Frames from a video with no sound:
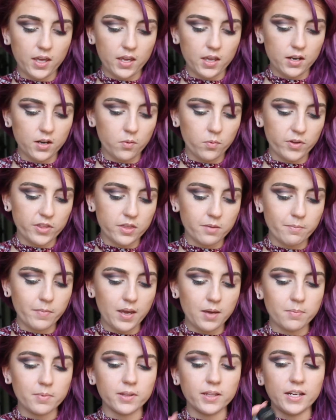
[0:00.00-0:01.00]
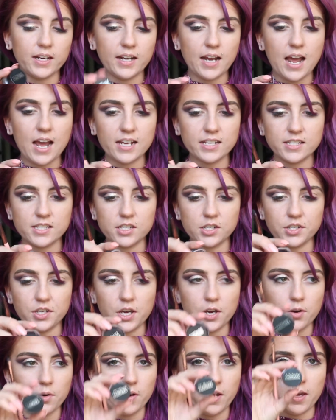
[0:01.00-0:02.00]
In with the Maybelline Eye
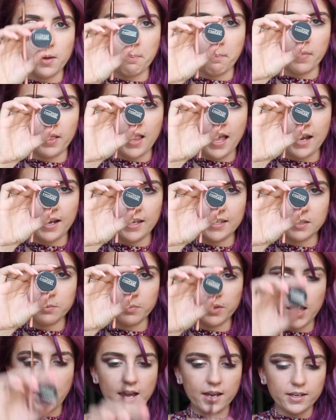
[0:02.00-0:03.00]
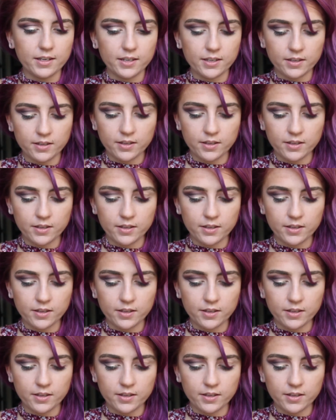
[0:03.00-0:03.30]
Studio in Black is Black,